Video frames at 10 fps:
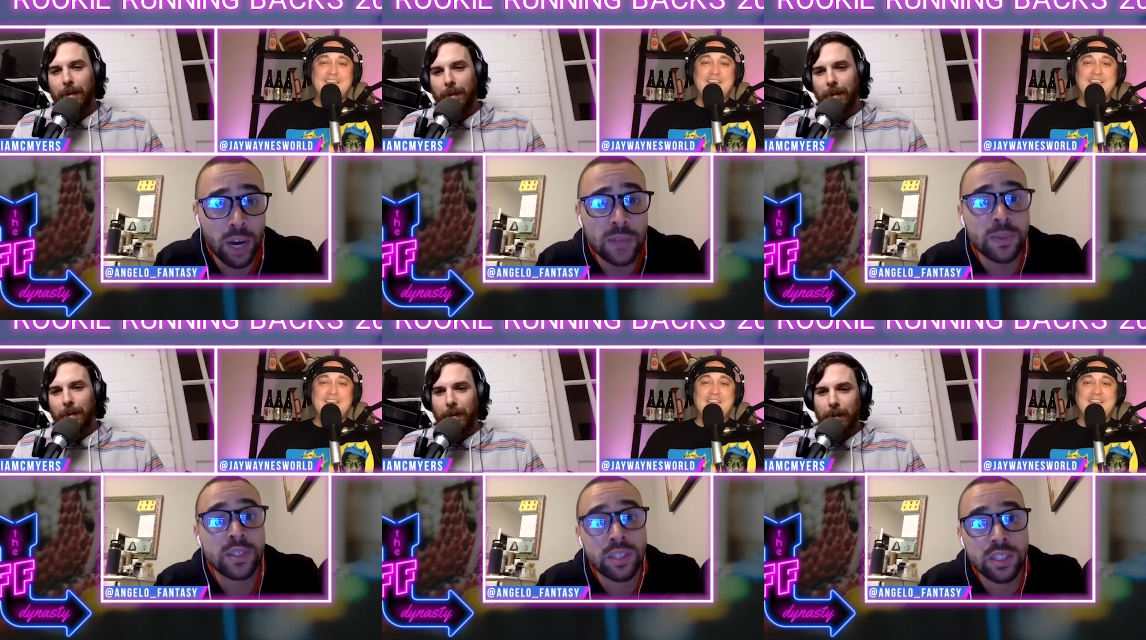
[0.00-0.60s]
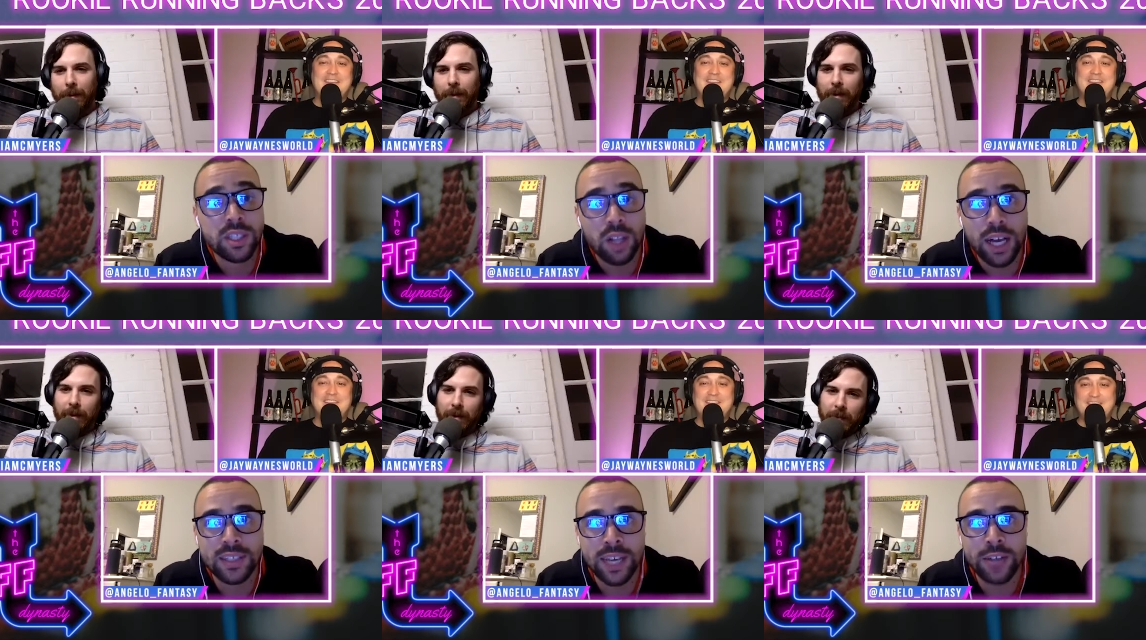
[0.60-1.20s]
Speaker 1: prospects in this
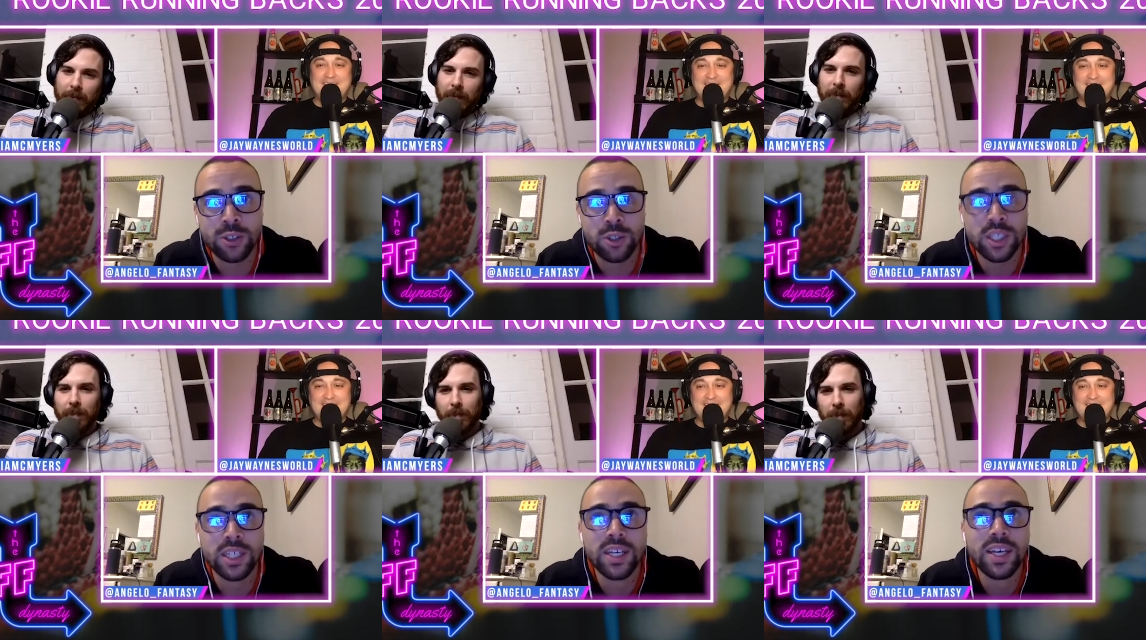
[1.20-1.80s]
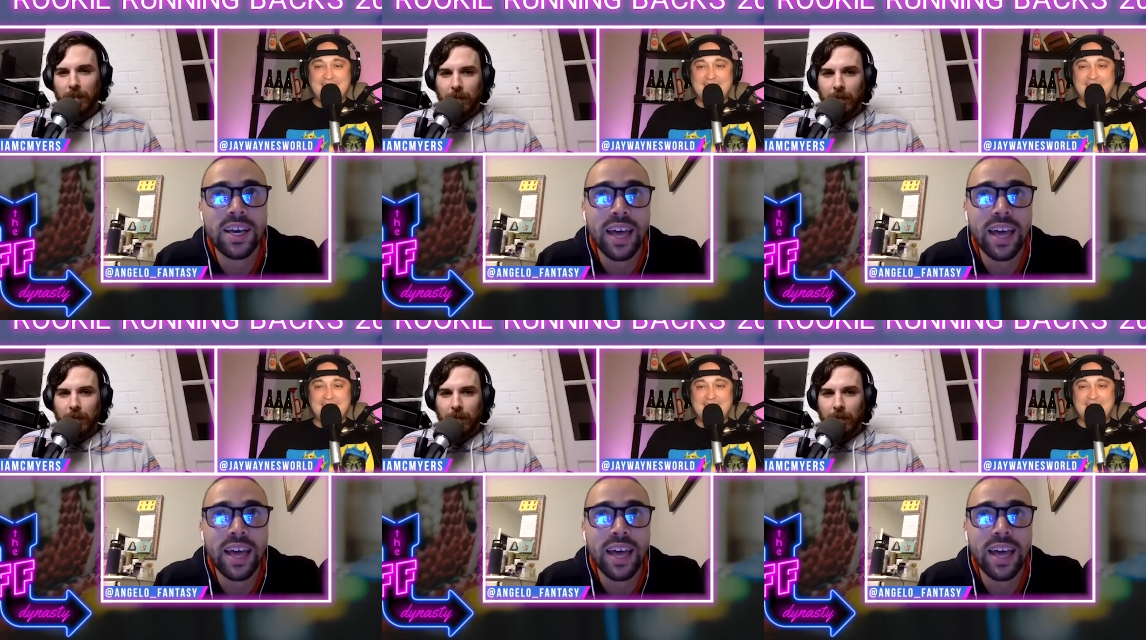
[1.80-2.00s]
class naturally